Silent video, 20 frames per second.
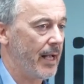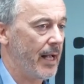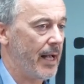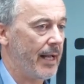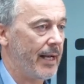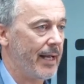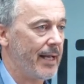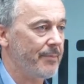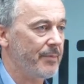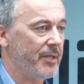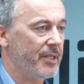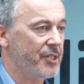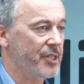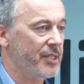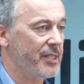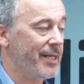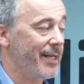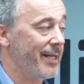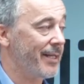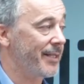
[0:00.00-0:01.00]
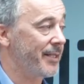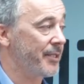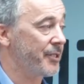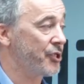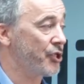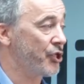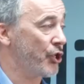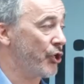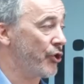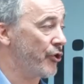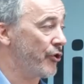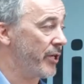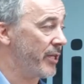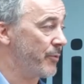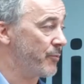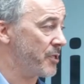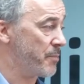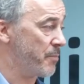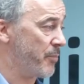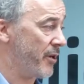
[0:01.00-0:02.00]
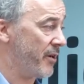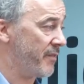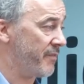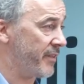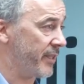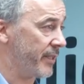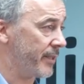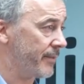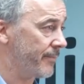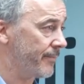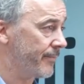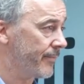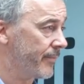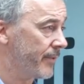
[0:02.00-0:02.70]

And I'm not saying that security was perfect.